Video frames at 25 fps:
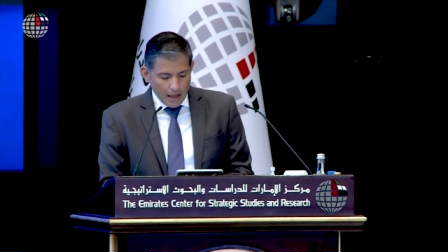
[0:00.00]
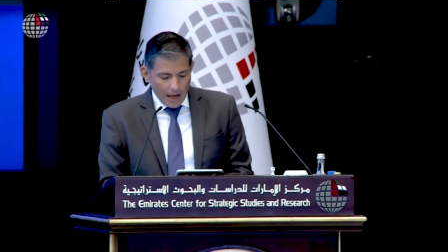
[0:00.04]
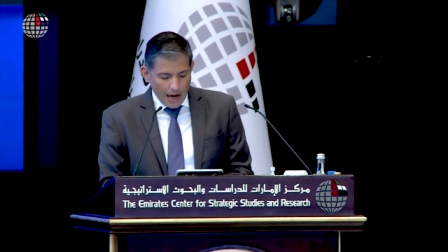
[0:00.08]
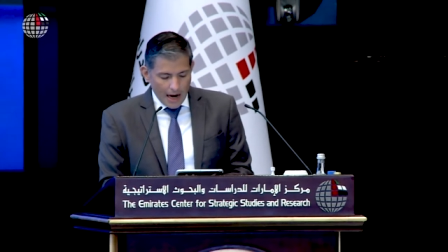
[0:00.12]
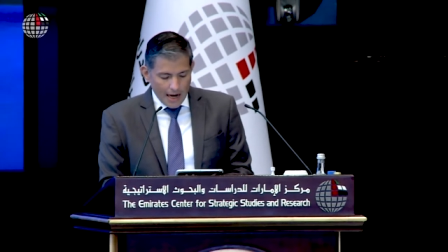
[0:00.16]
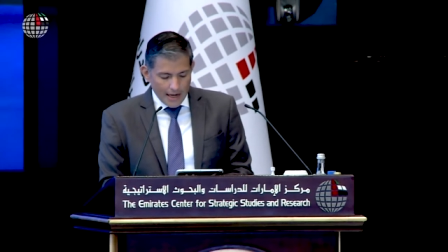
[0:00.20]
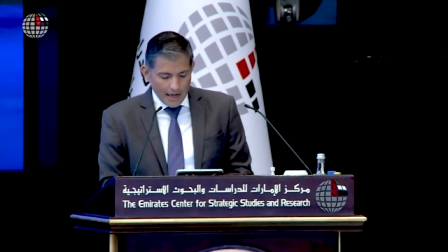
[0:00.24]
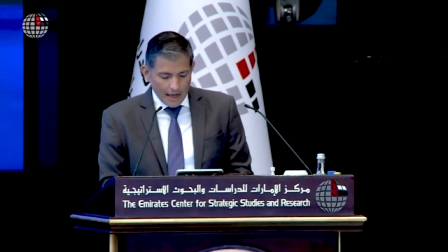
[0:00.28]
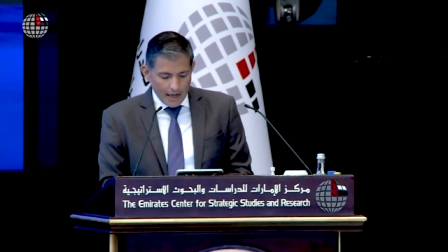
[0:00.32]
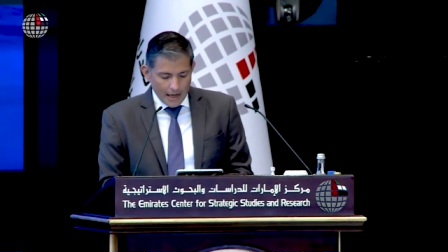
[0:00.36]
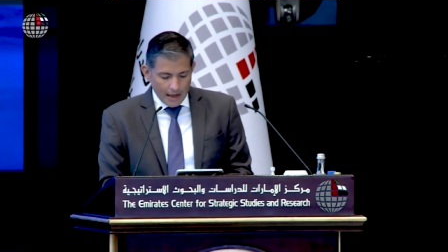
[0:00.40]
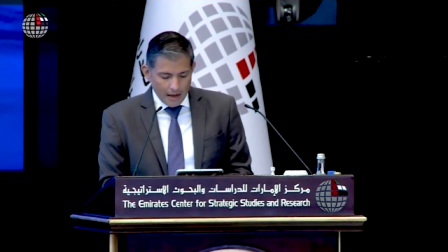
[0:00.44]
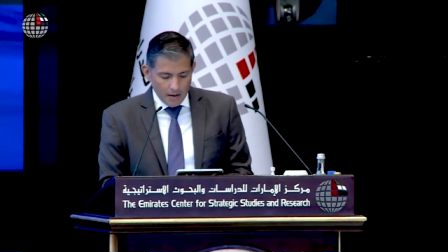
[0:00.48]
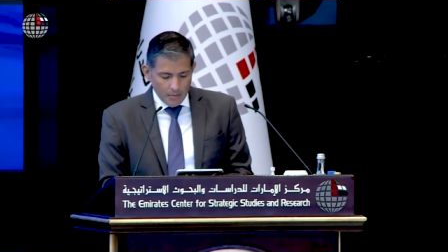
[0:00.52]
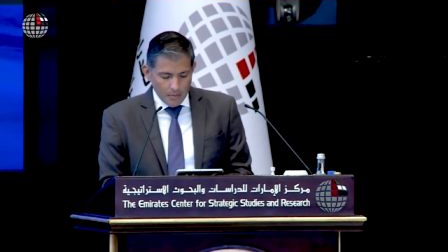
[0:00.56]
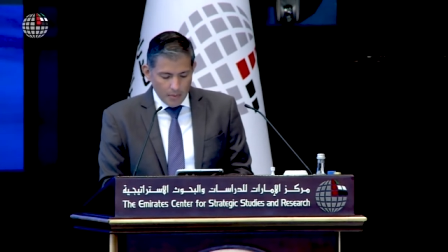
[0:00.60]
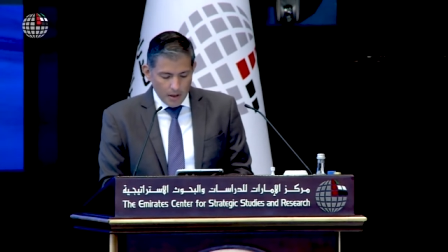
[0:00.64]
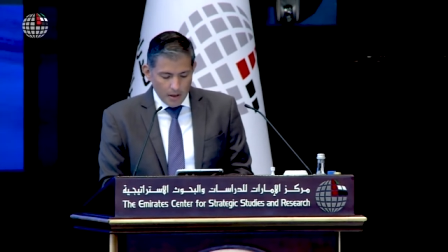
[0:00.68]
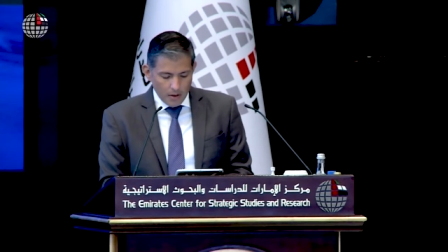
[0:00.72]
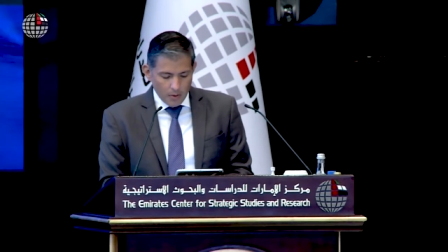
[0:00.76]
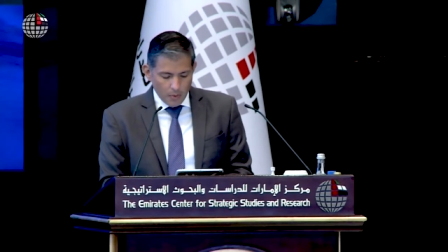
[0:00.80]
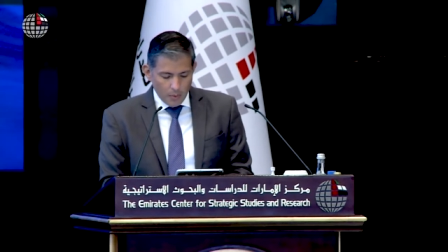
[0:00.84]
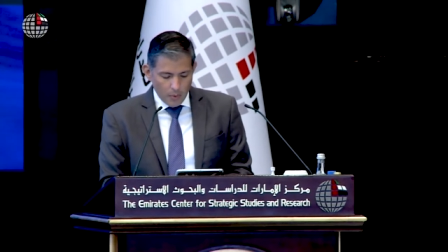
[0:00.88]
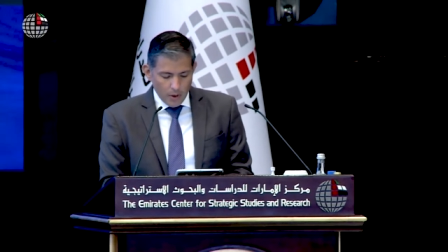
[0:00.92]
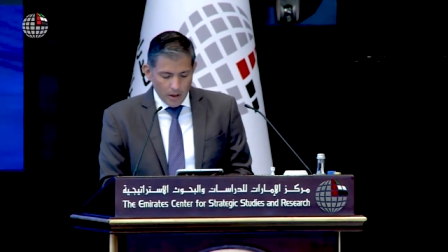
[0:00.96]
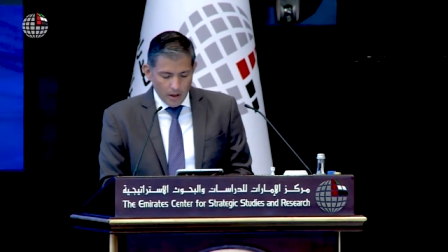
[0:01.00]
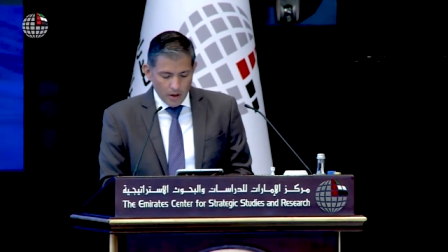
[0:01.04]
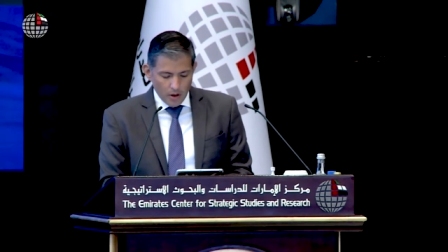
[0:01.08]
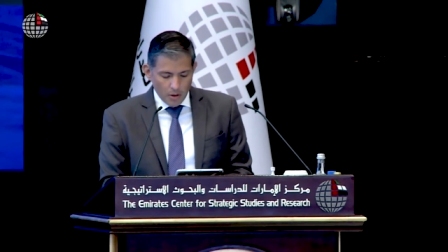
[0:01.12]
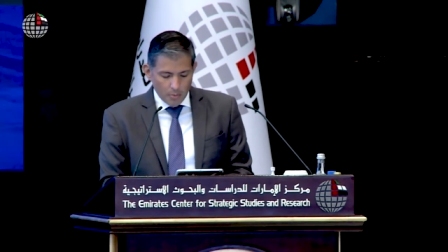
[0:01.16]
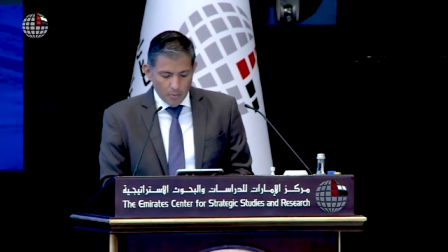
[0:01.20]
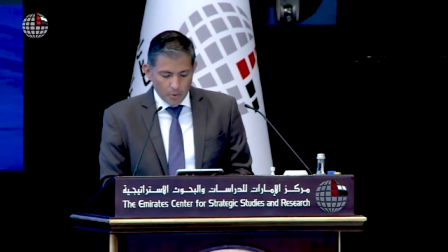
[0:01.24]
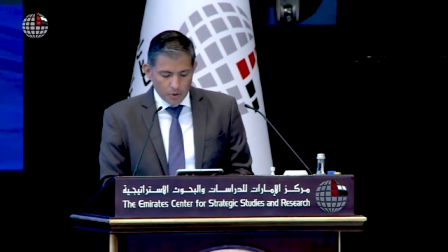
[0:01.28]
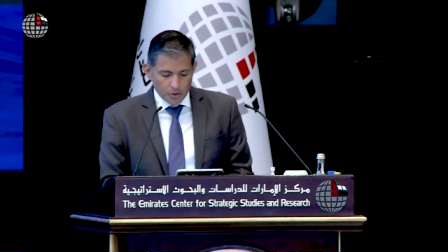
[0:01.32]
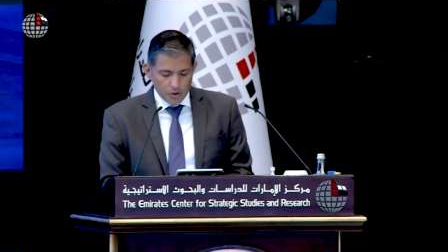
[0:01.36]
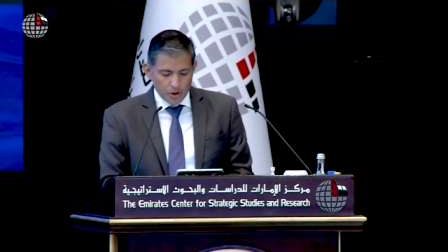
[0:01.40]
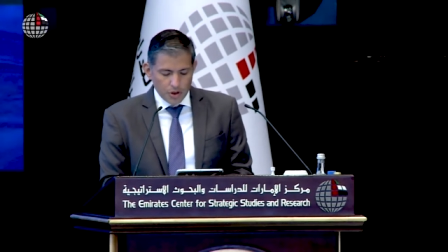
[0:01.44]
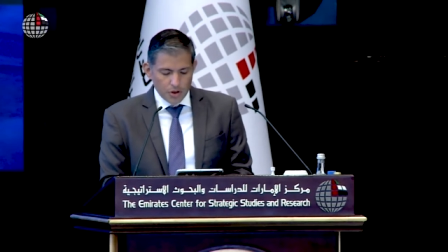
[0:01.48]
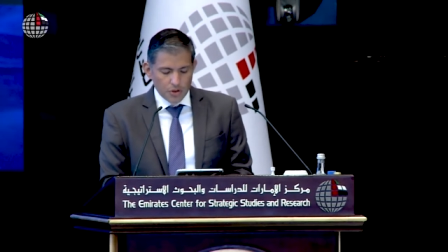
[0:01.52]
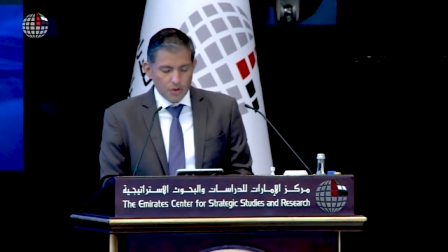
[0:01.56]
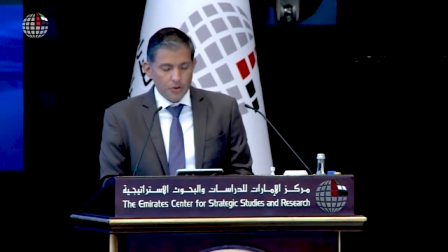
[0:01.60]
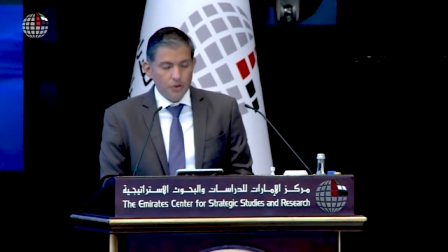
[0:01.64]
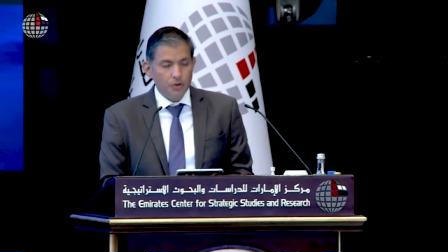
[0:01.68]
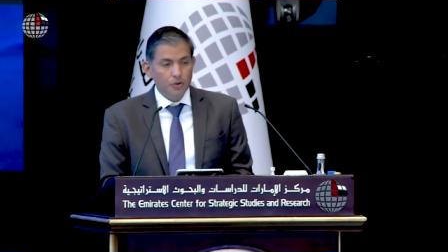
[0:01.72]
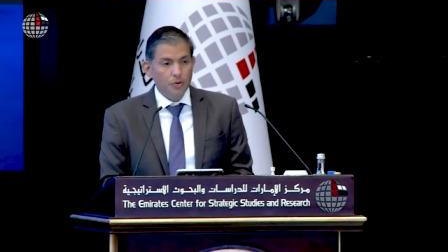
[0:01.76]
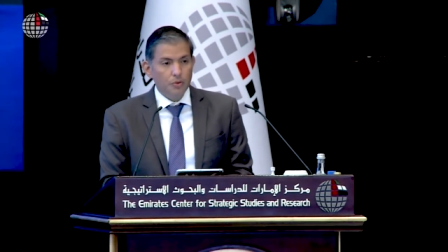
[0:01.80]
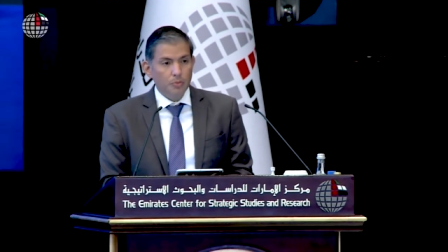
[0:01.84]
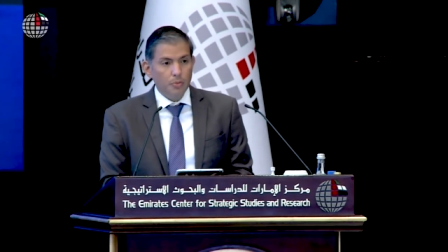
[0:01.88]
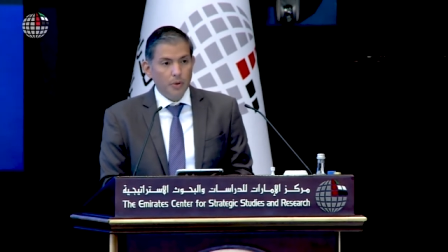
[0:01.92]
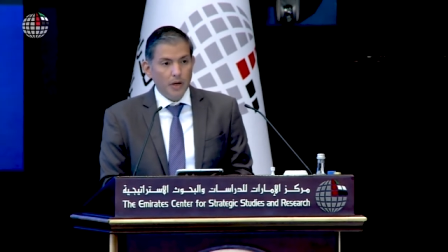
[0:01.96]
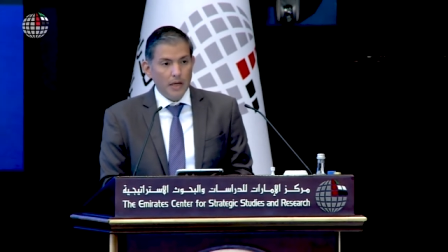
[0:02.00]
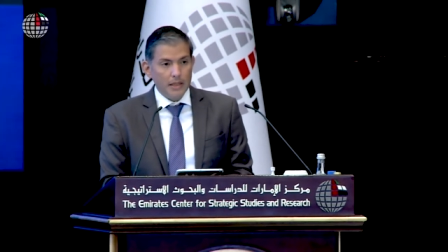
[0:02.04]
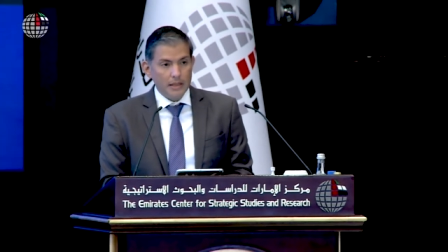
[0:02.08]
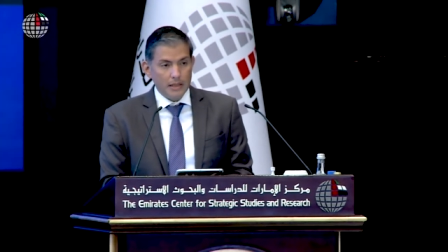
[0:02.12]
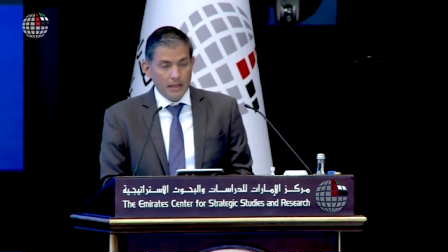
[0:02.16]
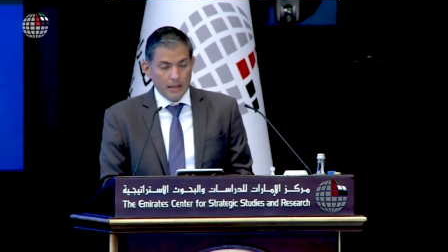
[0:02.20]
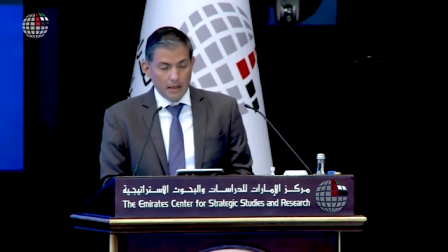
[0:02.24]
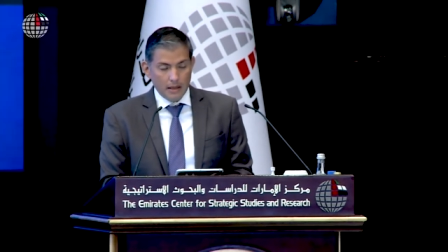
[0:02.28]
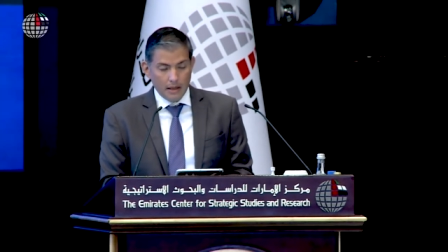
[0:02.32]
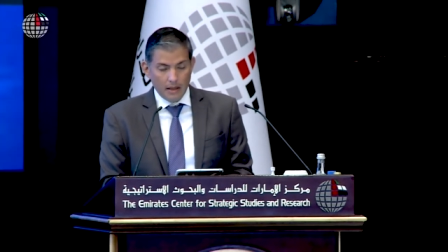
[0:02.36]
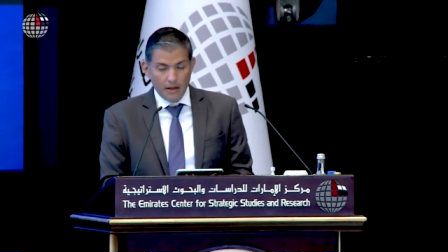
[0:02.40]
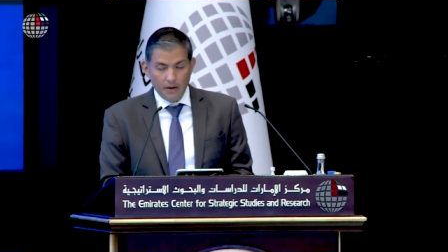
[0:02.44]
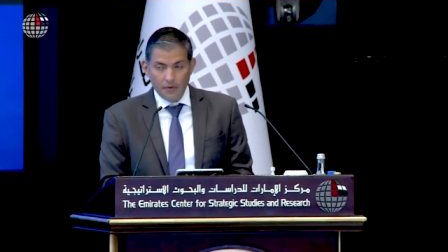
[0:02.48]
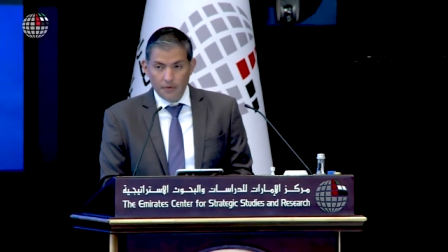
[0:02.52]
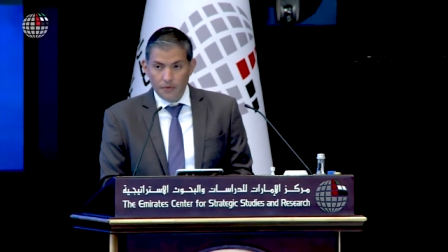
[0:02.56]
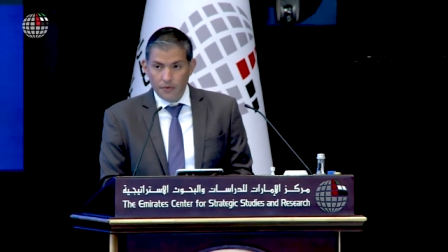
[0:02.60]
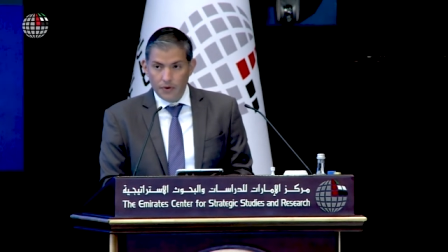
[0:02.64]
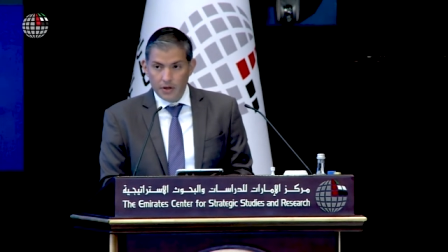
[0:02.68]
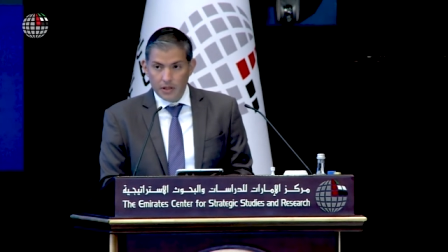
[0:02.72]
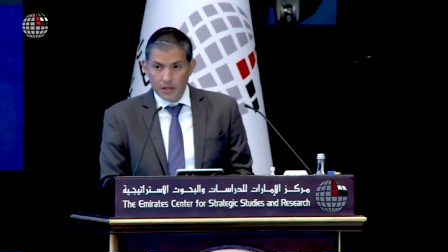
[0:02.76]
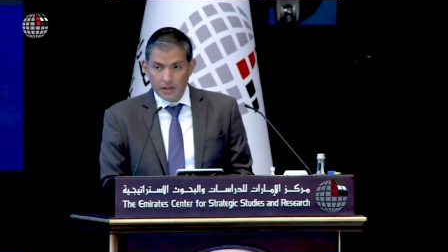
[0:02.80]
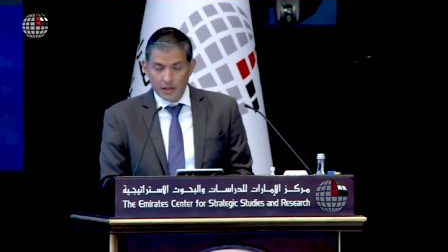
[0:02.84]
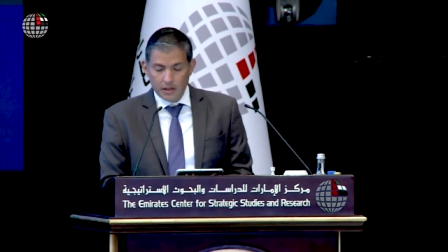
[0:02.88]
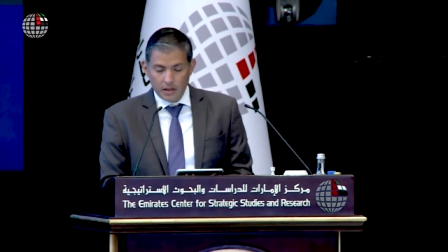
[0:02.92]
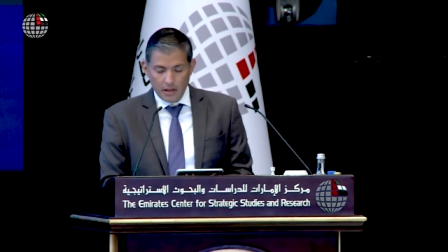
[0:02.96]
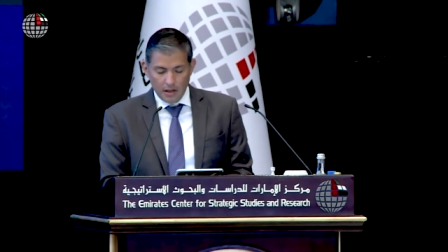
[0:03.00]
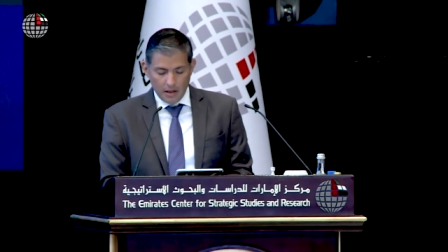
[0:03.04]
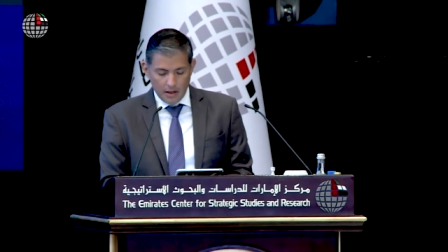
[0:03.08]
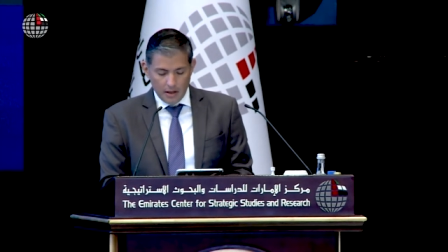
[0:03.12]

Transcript: an agreement with the opposition to present the first